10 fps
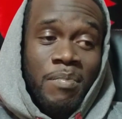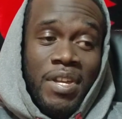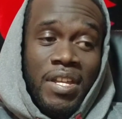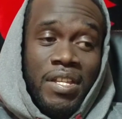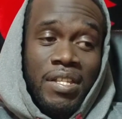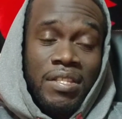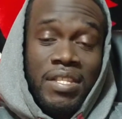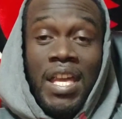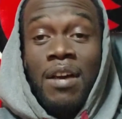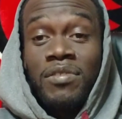
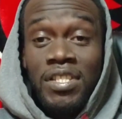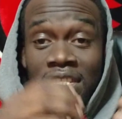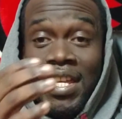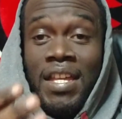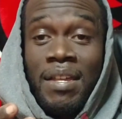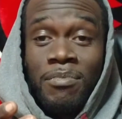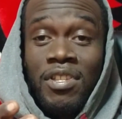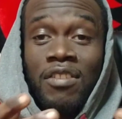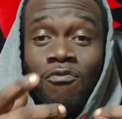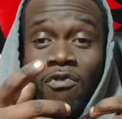man, now's the time
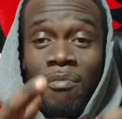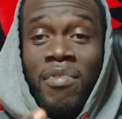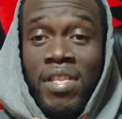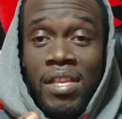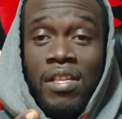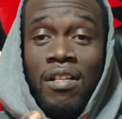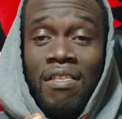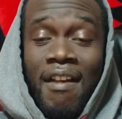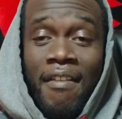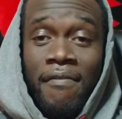to give one minute of your
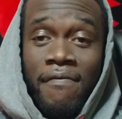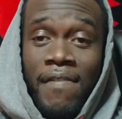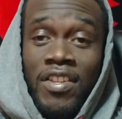life